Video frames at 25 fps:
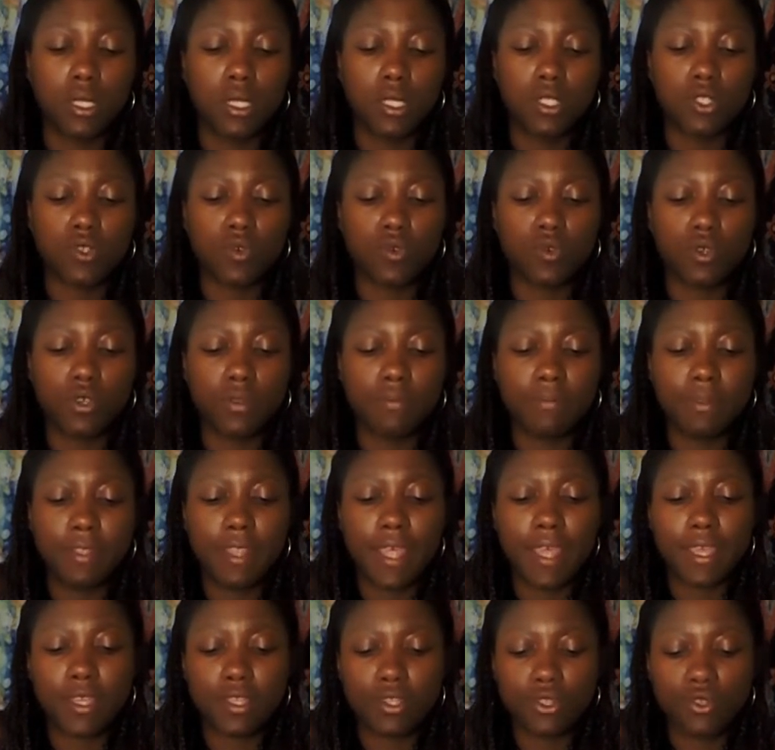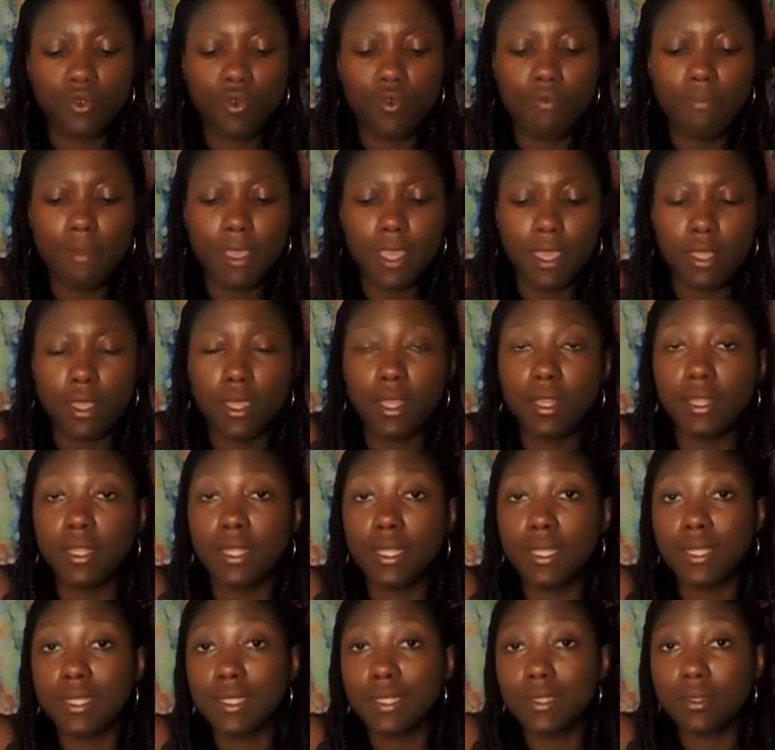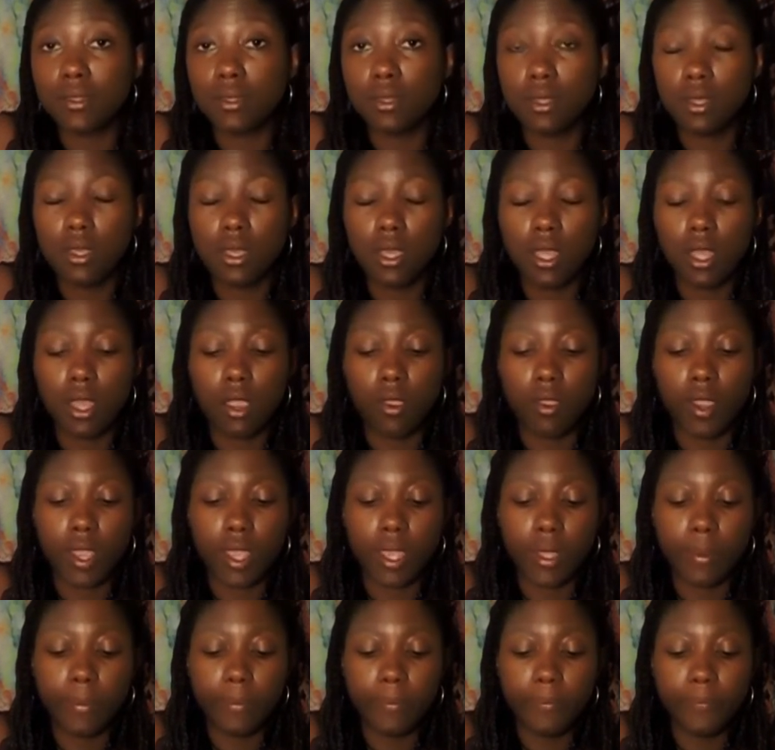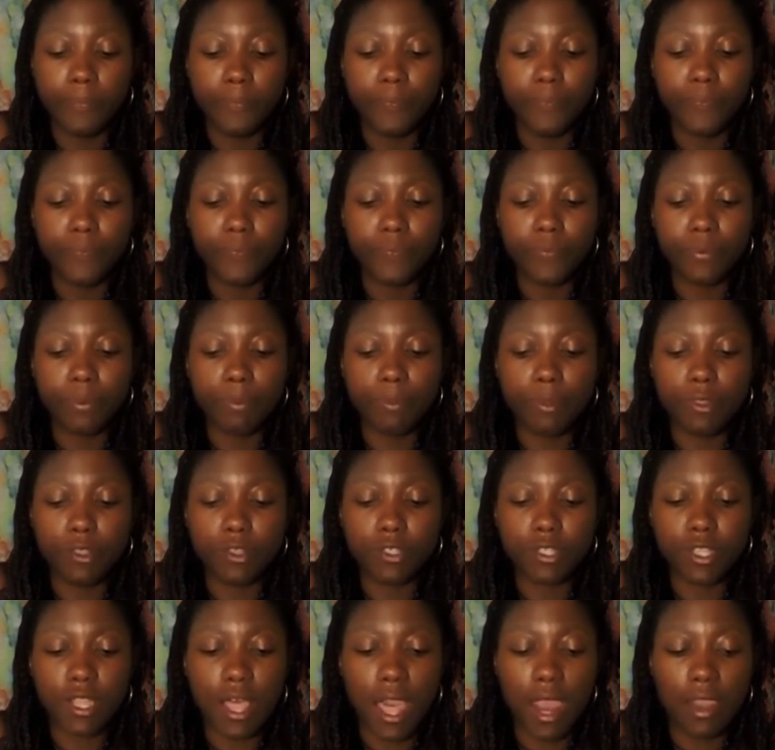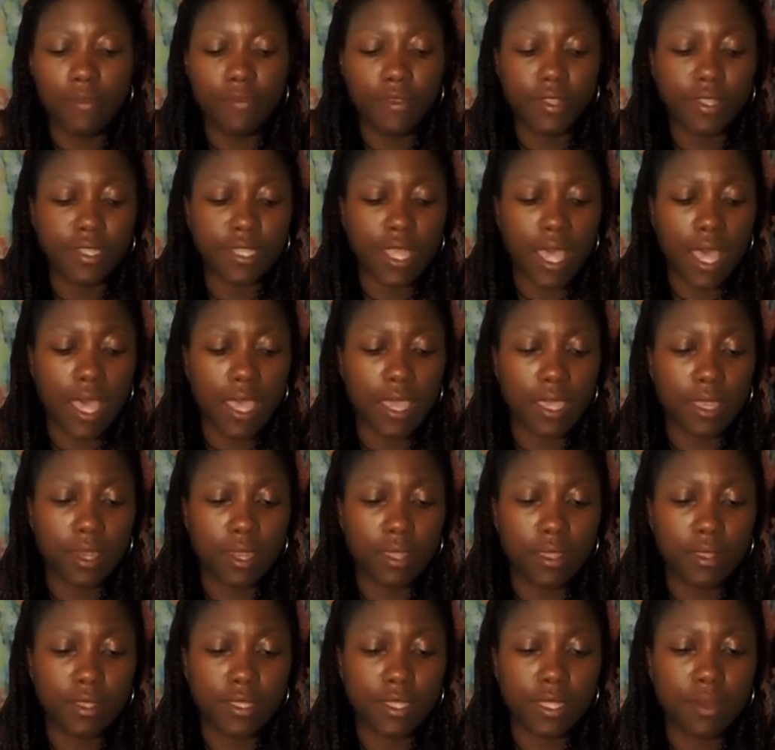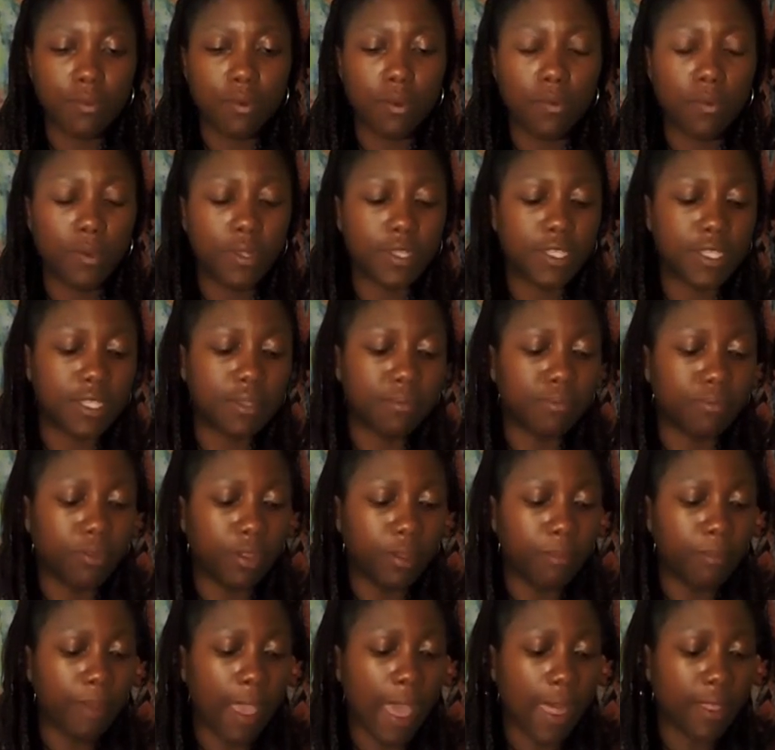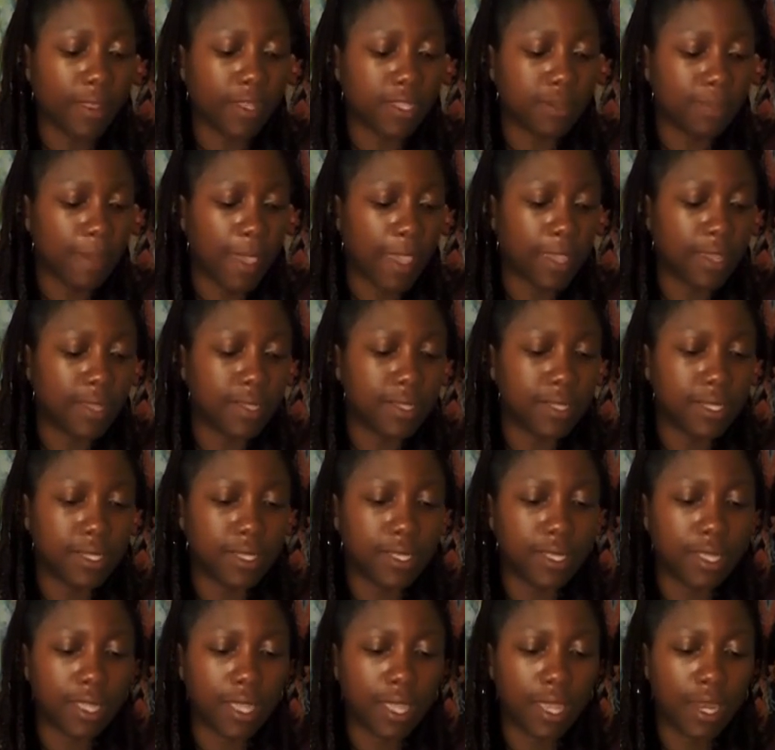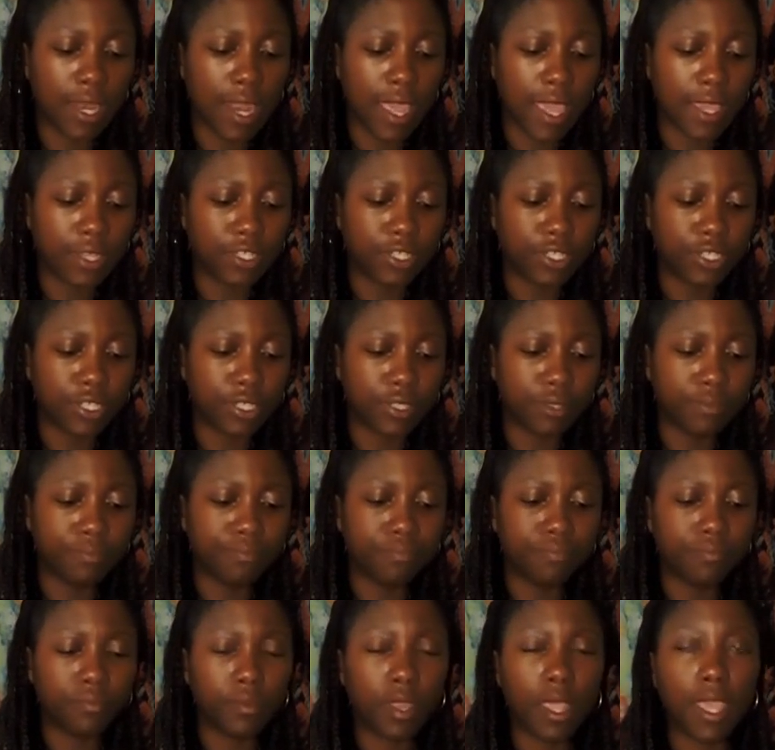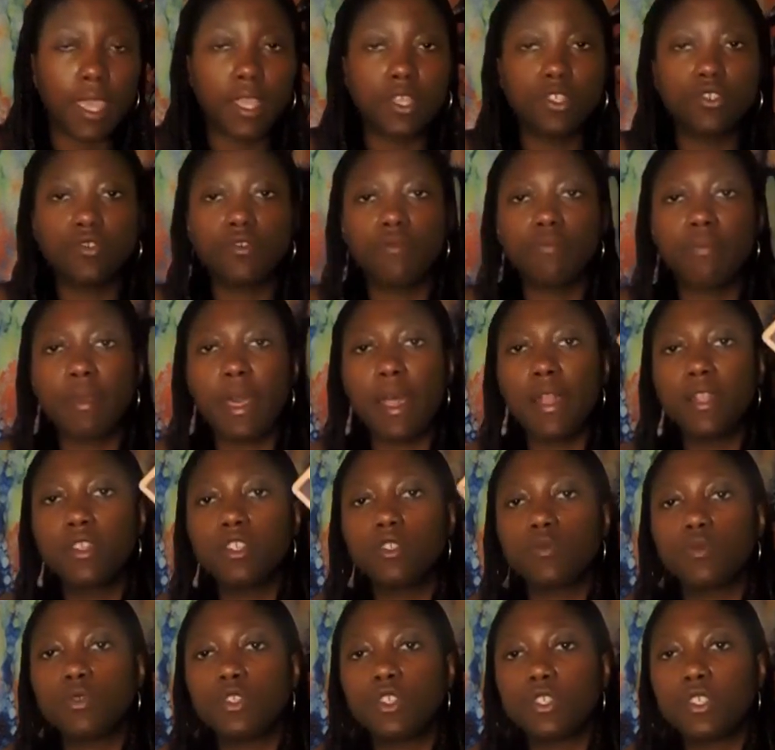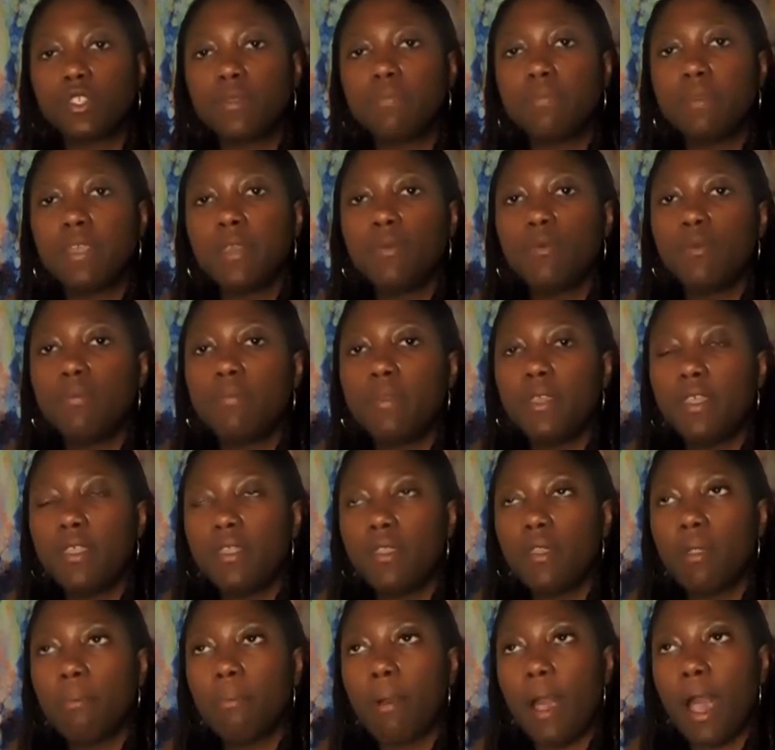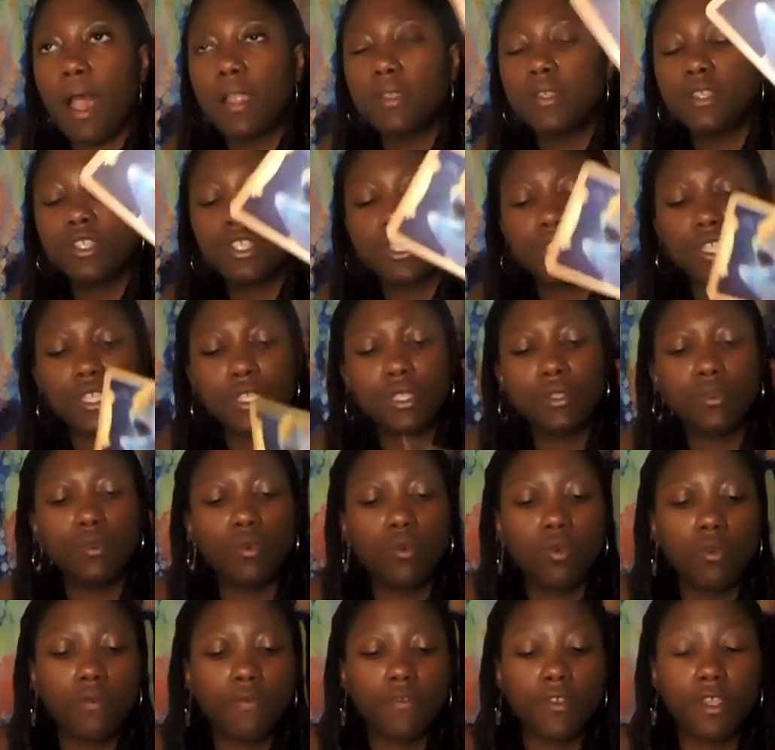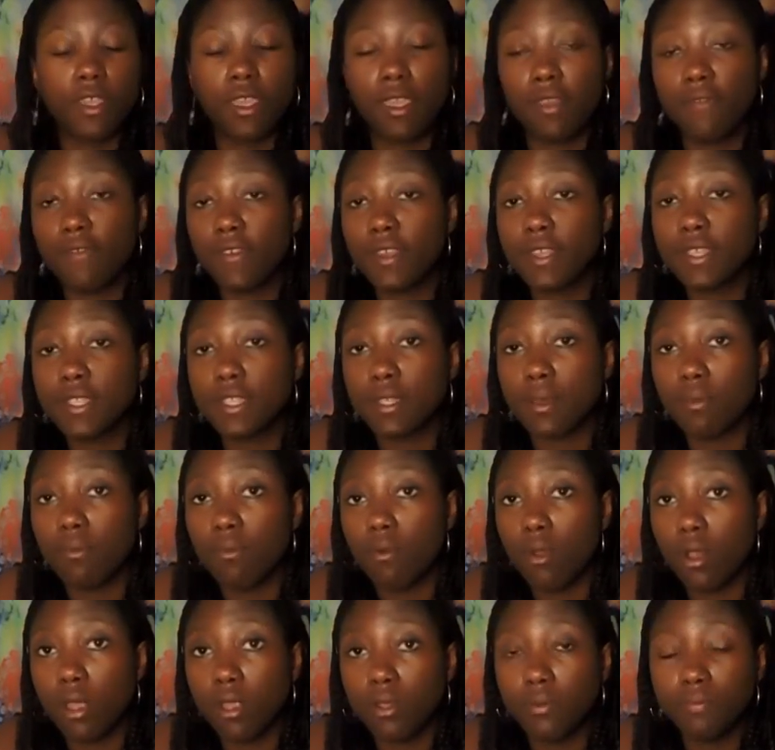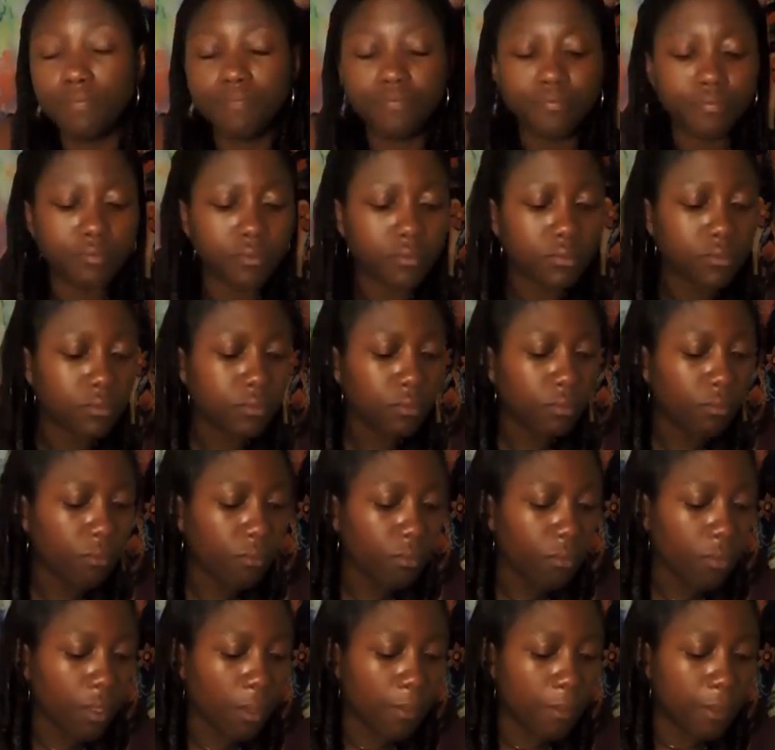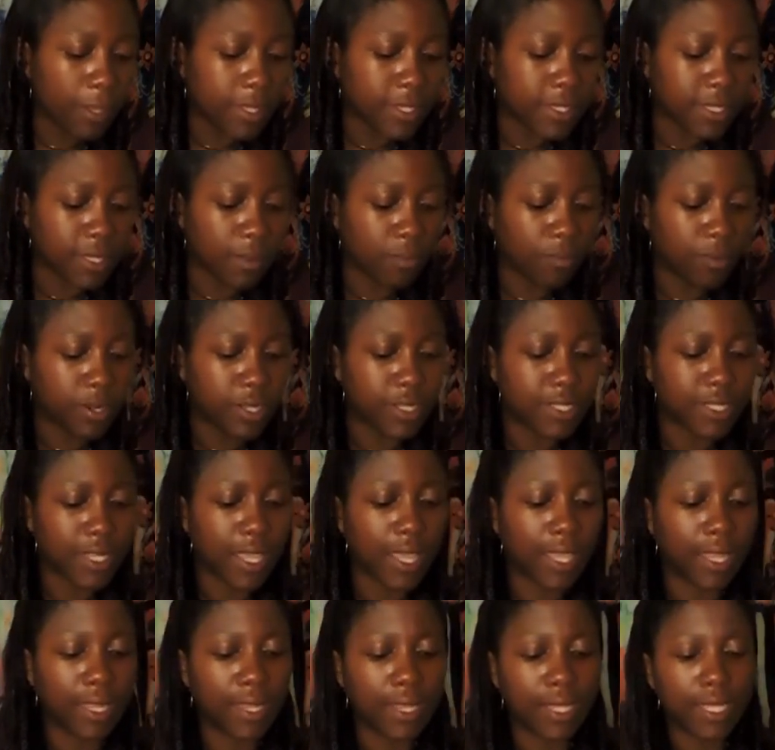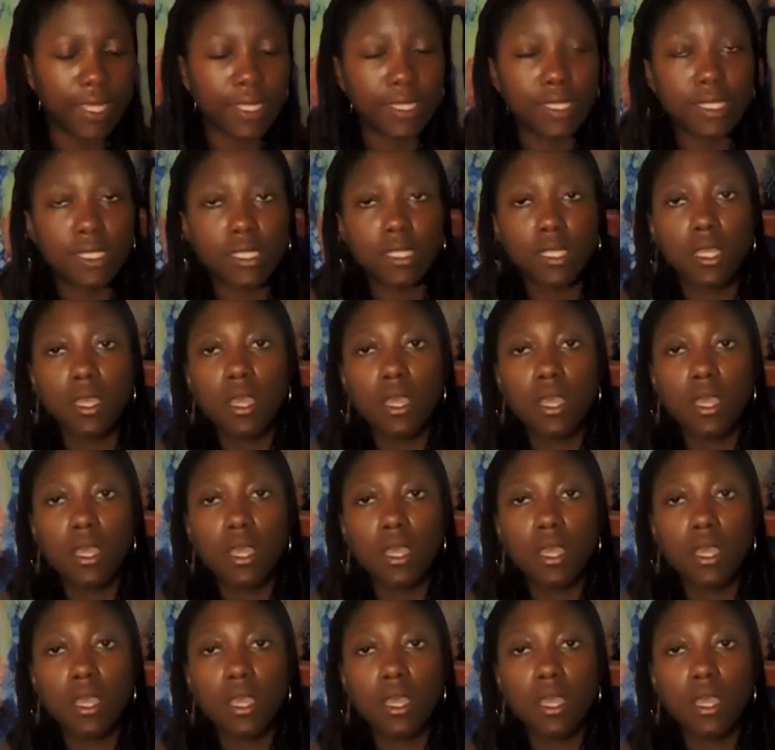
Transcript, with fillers: So it could be like a soulmate at least. Alright. but there's a lot of anxiety. Someone wants to bring balance back into the connection, angel balance, which to me would be an apology or forgiving someone. But someone is like this.